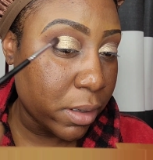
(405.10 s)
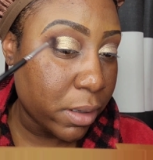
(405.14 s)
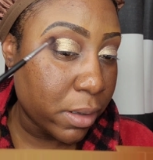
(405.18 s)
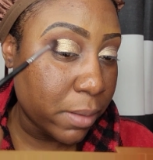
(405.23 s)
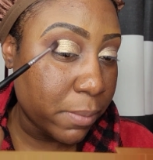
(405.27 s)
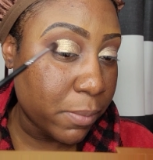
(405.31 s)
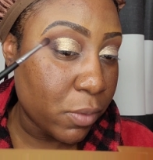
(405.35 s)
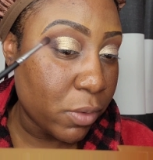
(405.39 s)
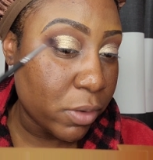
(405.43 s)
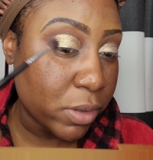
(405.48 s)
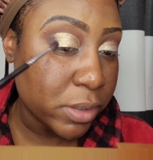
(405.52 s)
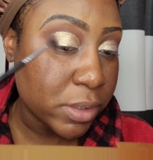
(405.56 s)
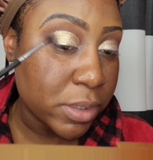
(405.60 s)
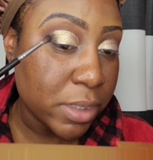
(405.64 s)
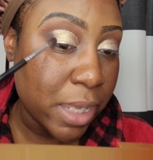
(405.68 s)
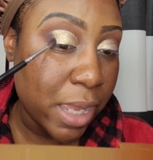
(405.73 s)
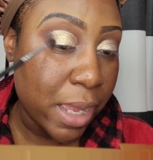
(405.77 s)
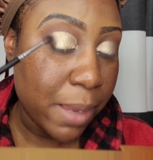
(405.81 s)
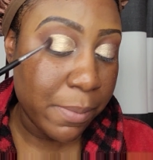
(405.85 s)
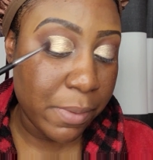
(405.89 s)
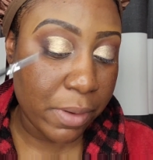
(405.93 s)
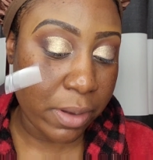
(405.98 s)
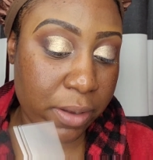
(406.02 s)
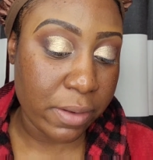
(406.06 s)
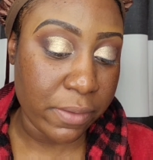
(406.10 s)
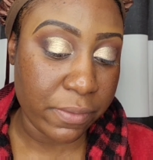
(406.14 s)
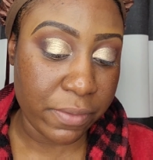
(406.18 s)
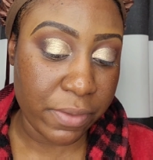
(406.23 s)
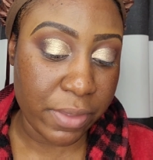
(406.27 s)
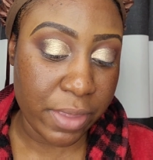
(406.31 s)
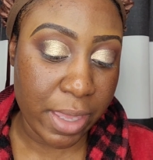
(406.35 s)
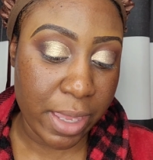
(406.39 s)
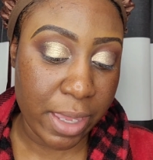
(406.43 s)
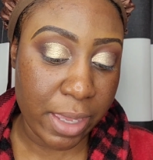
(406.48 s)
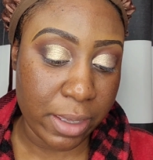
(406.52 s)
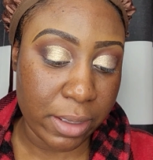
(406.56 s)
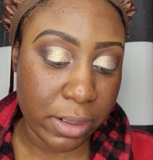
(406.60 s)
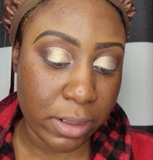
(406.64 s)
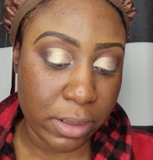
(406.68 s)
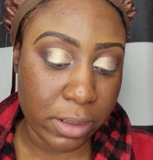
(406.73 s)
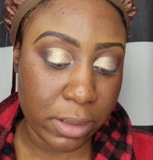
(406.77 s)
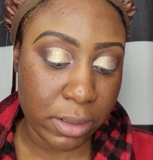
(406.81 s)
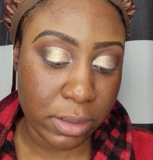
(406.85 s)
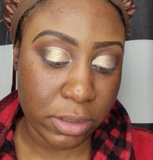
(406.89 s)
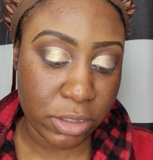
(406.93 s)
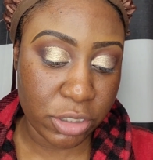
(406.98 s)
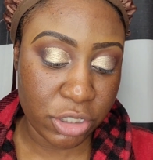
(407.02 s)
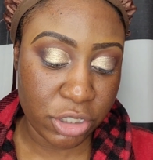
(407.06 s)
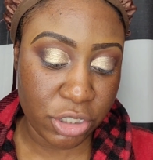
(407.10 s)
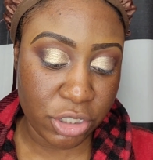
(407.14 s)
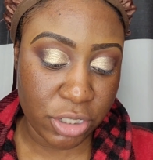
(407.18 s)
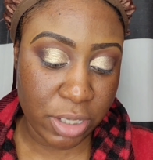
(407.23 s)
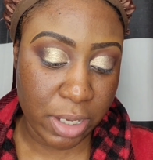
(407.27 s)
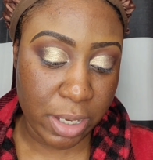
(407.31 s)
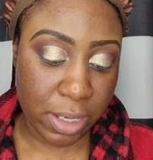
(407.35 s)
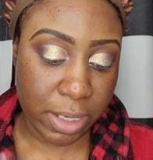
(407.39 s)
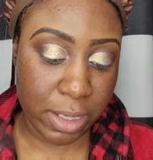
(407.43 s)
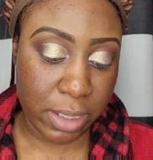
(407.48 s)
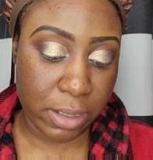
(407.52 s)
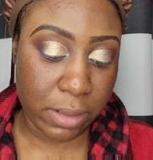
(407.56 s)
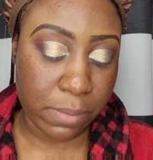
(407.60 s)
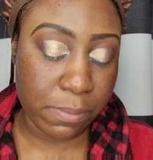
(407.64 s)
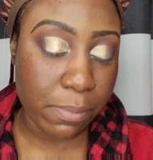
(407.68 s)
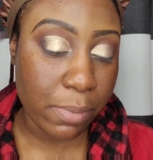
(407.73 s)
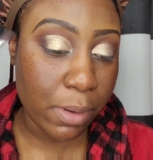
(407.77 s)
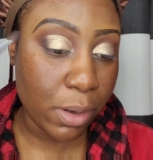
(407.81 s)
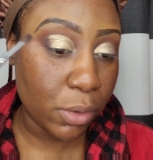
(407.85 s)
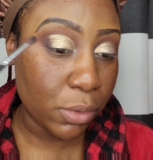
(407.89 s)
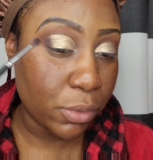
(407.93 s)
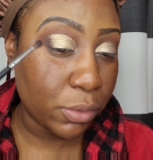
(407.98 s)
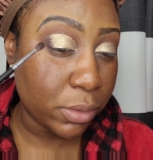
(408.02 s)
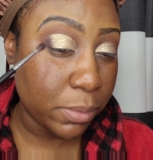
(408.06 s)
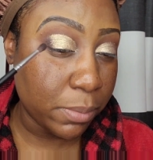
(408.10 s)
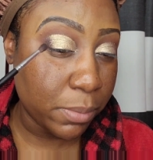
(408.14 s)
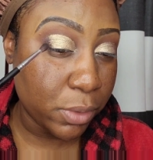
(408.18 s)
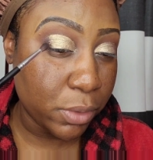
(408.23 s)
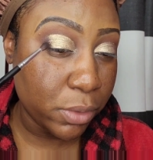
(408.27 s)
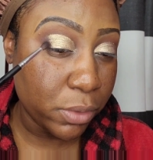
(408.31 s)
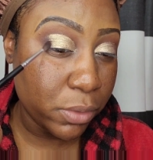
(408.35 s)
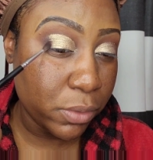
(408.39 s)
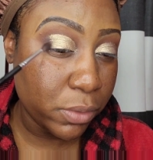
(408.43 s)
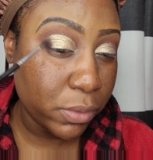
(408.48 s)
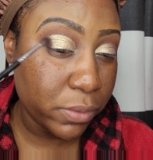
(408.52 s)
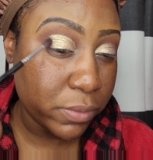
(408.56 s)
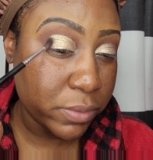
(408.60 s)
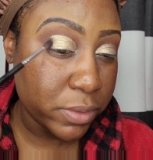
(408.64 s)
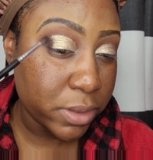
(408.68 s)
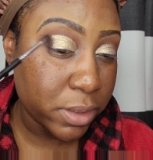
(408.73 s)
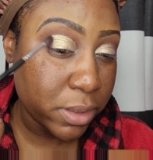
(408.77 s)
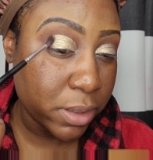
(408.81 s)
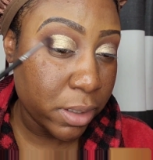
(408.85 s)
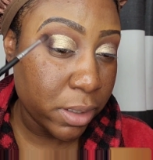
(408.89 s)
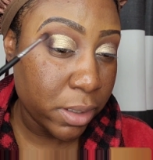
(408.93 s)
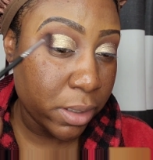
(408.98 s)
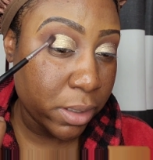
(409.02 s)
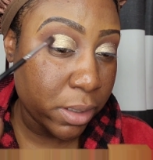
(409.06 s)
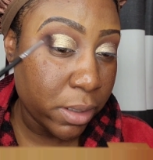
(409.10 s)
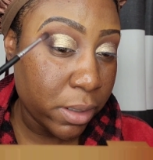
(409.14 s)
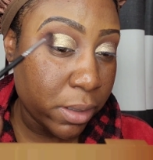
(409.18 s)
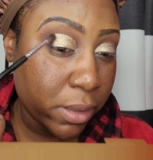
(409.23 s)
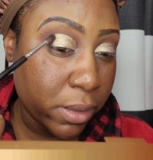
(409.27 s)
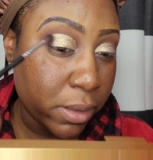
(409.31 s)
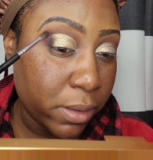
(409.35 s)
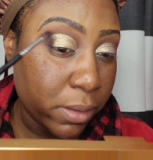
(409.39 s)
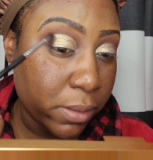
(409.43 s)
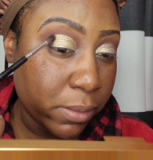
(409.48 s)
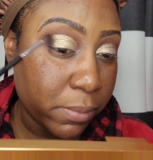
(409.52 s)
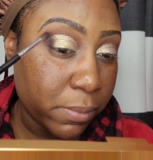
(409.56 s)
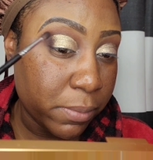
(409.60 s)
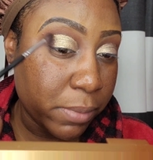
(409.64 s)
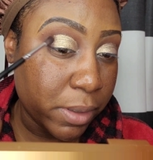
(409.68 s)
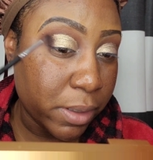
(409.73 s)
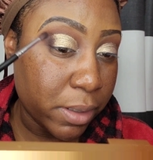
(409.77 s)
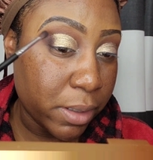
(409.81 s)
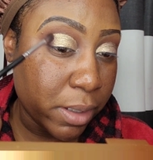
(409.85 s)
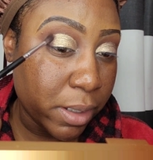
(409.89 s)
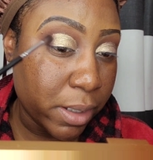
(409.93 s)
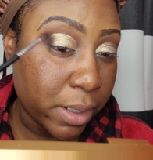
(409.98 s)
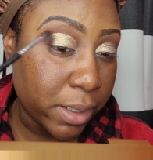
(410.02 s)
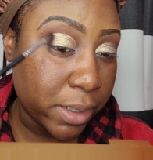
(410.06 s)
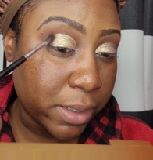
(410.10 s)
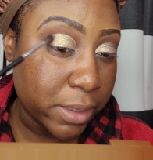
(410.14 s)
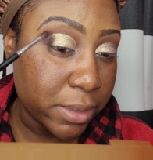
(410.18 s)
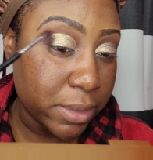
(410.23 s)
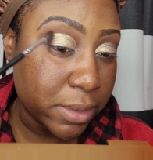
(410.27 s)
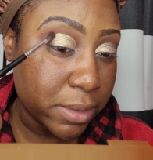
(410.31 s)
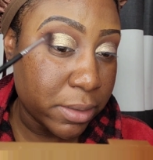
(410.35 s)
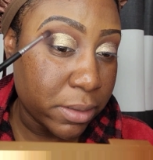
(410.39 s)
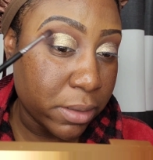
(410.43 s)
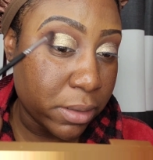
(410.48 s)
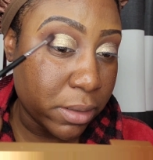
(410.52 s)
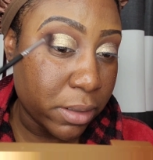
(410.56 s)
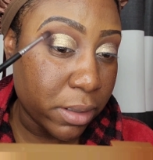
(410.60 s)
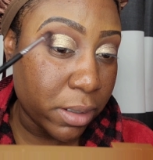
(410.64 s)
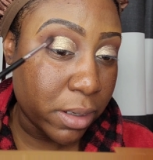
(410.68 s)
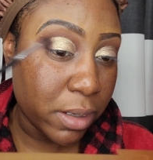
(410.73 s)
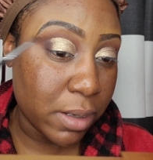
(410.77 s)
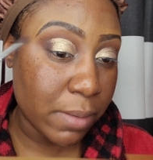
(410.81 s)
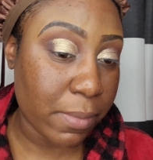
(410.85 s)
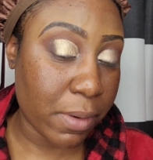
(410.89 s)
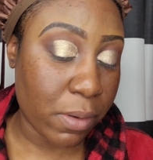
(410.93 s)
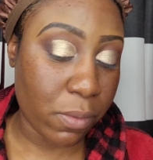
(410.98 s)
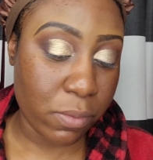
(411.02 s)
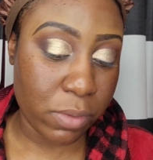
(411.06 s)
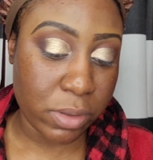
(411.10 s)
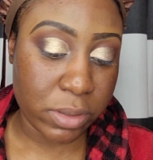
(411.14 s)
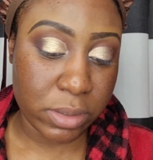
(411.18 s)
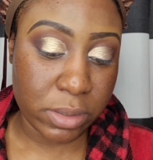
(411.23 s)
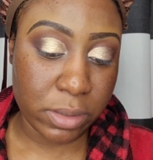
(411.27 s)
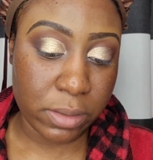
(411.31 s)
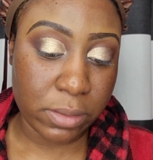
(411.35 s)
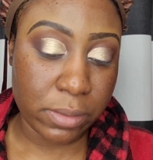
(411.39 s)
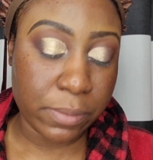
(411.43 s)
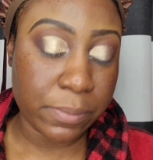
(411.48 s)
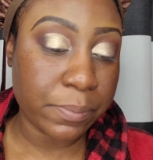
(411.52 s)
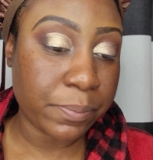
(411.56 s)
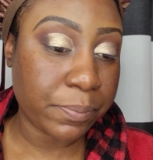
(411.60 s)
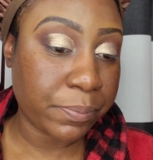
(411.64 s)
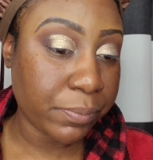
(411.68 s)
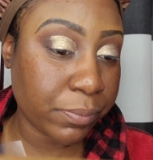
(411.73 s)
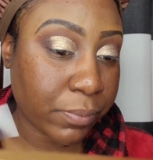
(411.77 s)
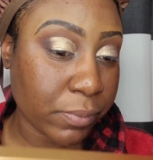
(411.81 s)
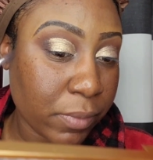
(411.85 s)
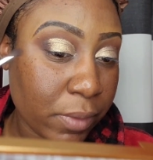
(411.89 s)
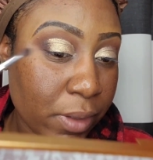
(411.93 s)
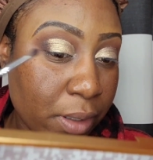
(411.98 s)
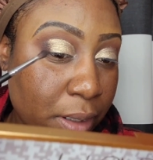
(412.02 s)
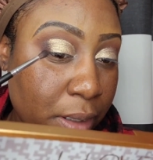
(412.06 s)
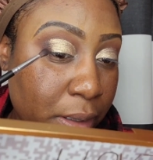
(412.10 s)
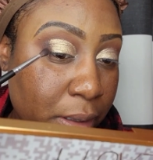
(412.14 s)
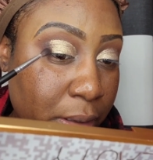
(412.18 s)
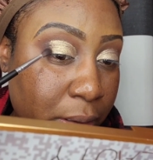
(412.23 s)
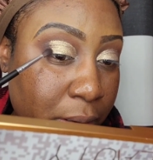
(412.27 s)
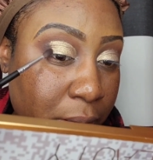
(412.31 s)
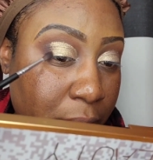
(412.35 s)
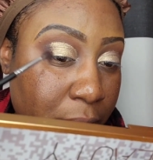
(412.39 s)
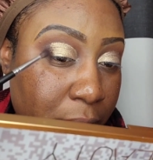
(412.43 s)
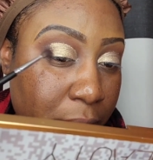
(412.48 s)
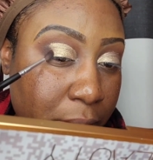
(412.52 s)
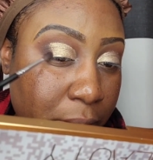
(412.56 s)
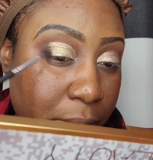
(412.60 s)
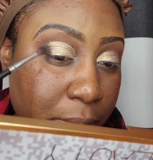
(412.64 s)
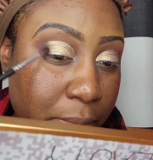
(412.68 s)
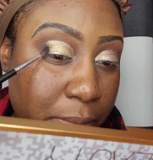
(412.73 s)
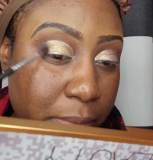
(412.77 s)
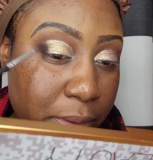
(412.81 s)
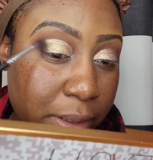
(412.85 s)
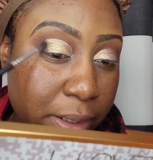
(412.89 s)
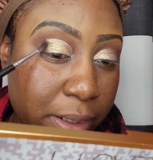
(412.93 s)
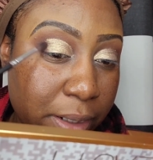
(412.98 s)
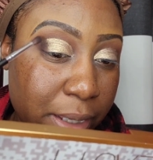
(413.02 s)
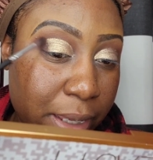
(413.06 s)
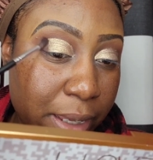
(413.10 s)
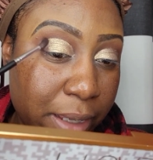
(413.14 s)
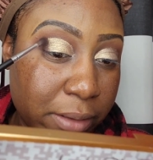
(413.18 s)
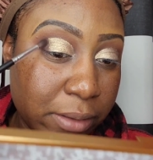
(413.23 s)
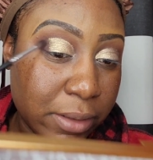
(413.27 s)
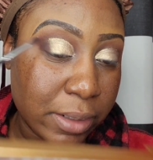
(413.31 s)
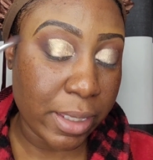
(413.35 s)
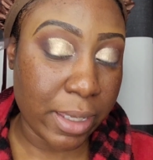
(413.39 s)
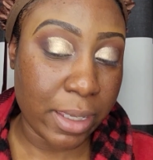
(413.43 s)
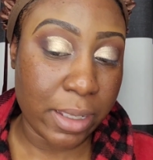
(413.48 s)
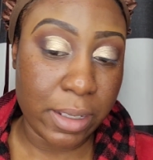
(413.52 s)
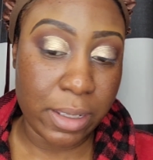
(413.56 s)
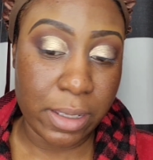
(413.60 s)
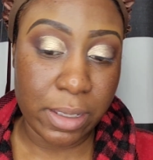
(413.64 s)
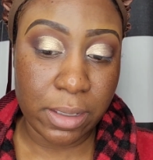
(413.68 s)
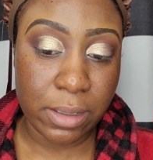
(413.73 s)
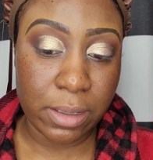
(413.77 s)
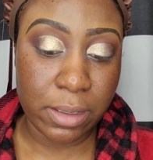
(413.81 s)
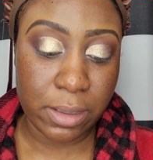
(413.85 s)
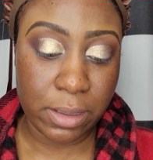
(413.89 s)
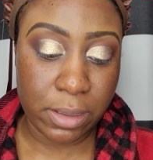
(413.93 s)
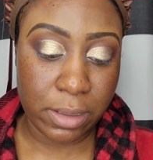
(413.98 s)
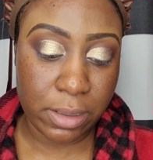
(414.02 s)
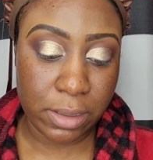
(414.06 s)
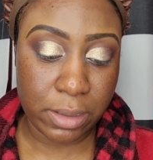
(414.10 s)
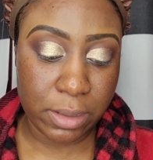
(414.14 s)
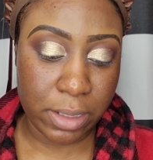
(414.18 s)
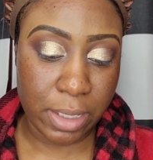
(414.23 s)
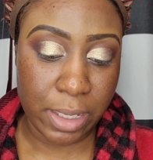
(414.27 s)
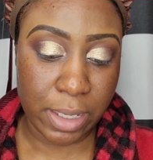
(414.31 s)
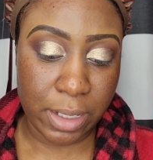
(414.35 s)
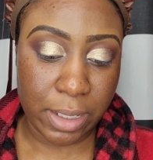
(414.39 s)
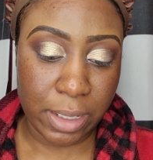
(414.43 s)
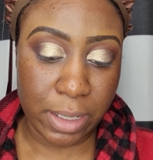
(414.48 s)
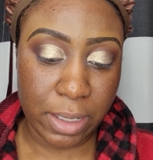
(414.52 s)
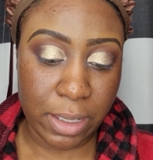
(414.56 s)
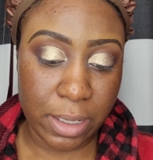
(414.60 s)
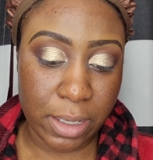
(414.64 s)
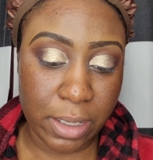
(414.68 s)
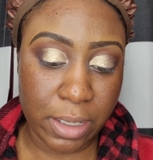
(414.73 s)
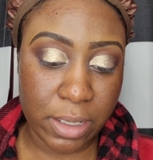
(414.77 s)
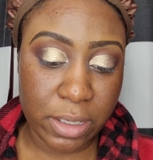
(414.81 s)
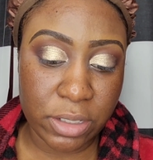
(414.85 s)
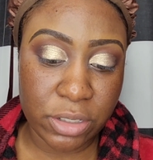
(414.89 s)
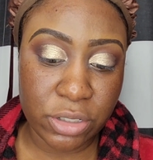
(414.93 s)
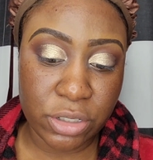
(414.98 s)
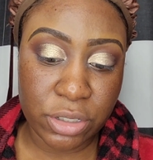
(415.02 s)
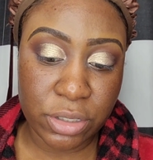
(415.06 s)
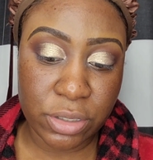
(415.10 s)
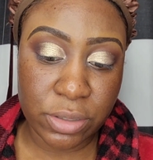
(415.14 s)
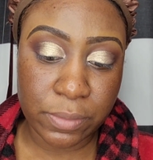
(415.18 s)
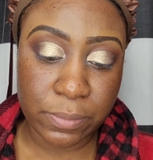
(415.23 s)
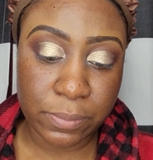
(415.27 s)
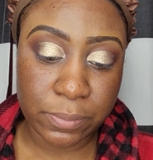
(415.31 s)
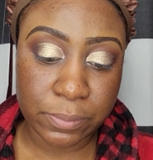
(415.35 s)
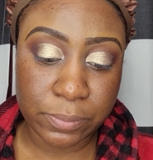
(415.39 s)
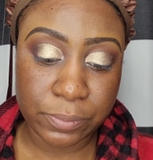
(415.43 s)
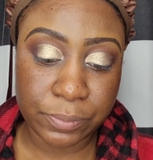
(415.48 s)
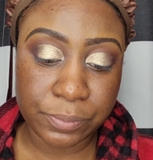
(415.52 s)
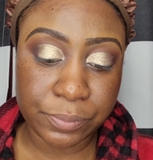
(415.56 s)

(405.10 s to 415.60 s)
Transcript: um, on top of that shade bold moves because um, I want to blend out that that edge